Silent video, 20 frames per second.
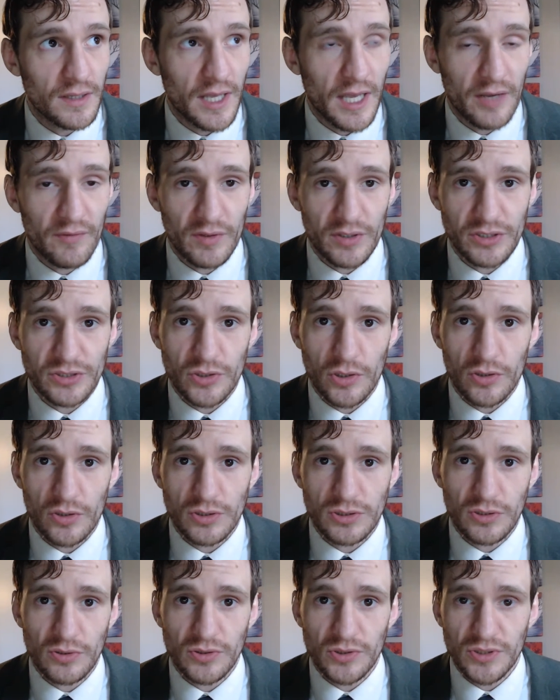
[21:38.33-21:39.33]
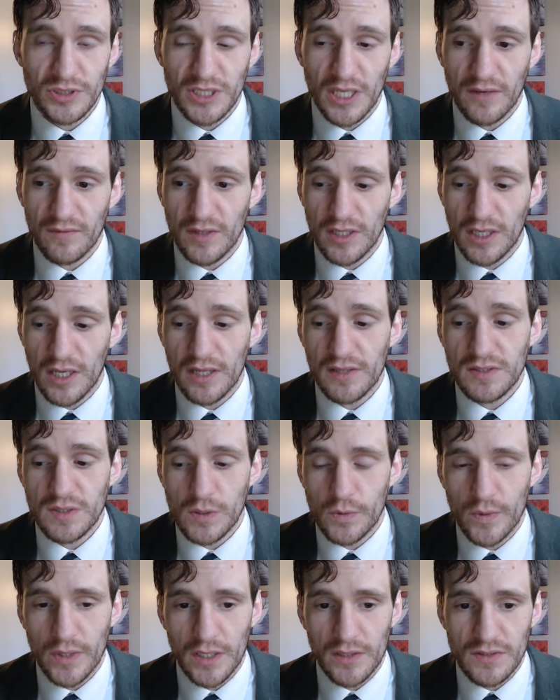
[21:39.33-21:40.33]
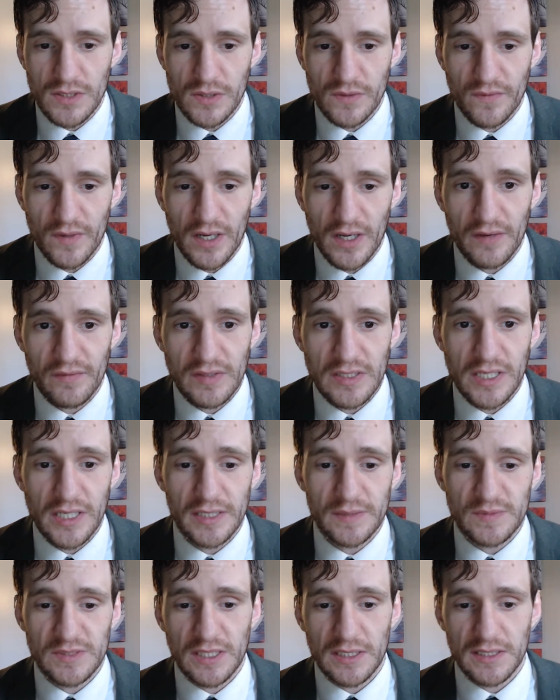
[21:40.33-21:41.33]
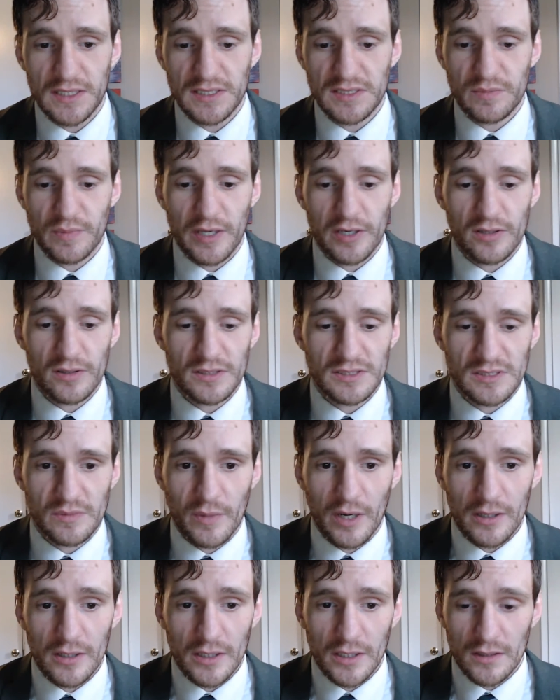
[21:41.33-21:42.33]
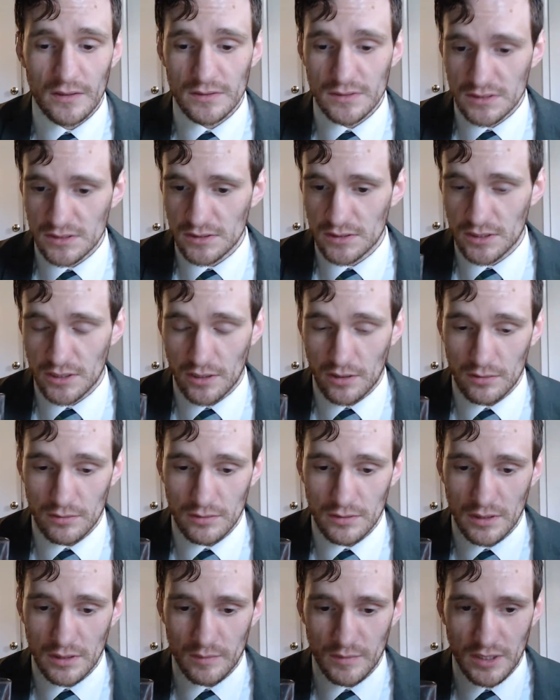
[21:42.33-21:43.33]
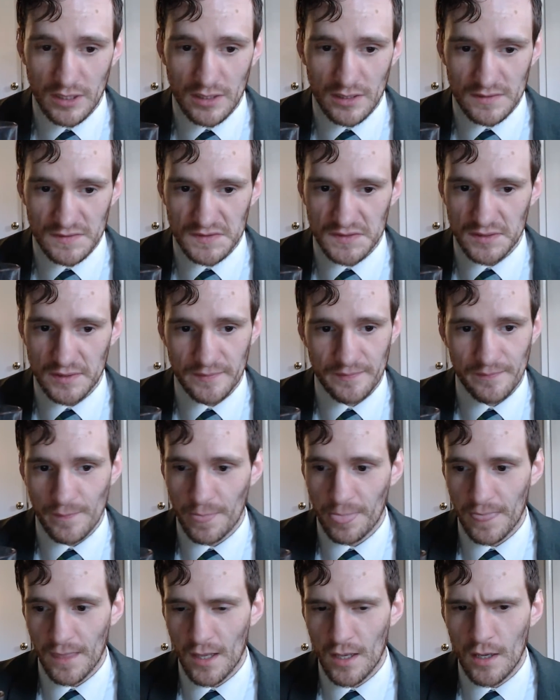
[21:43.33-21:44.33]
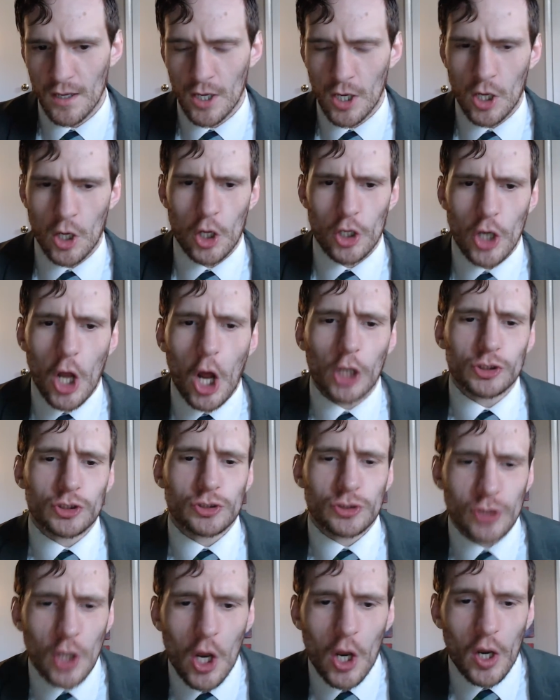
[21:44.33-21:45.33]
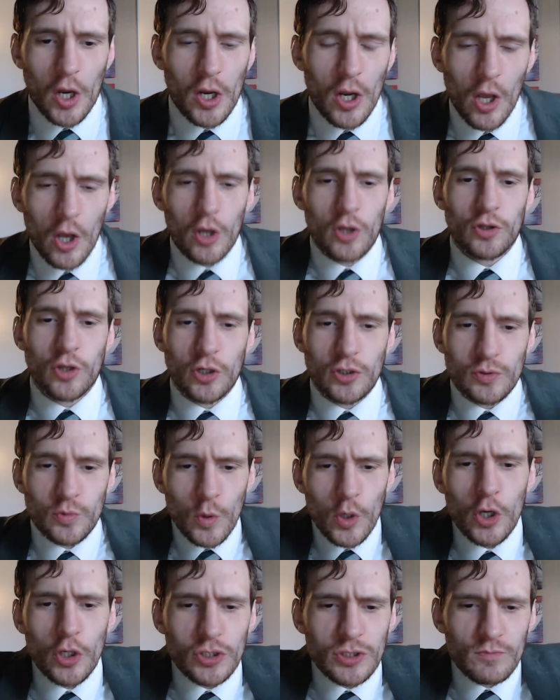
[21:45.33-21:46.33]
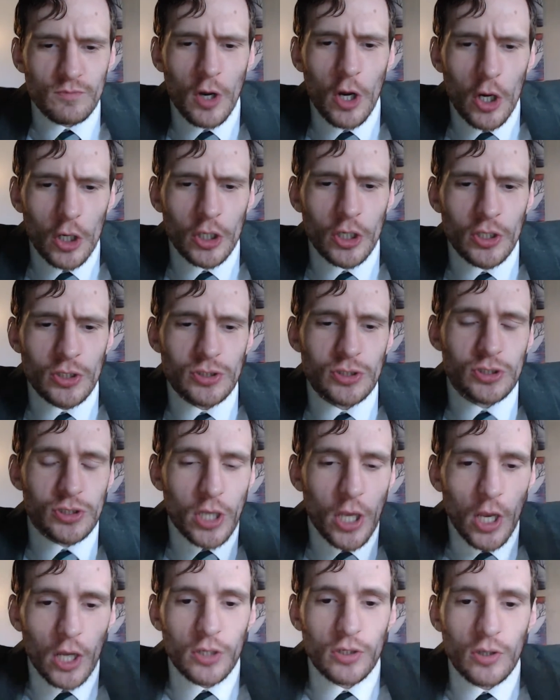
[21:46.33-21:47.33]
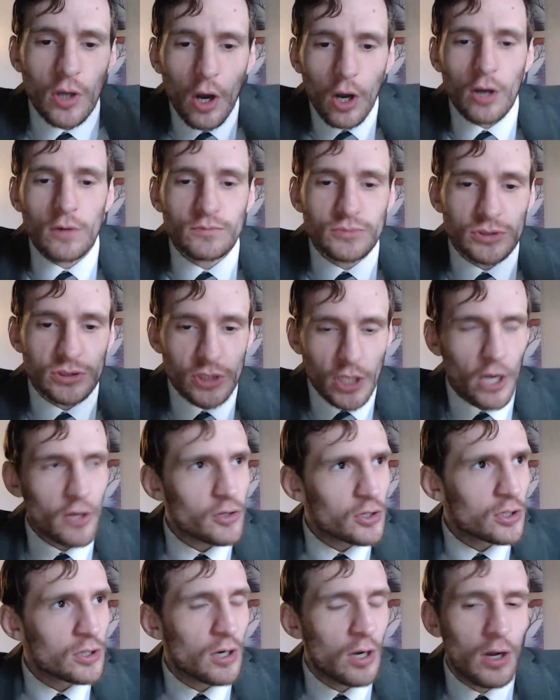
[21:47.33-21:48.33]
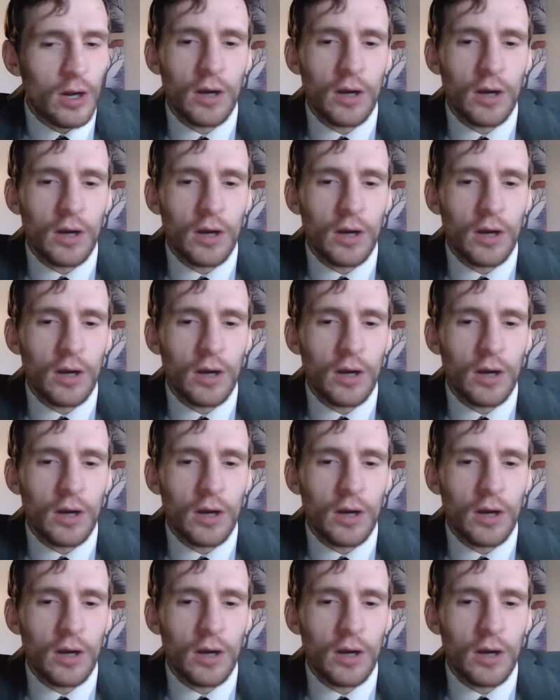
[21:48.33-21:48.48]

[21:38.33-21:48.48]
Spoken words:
having a stronger social safety net so we can survive in times like this better as Americans. I mean, it's not to say that as we as Americans can't come together,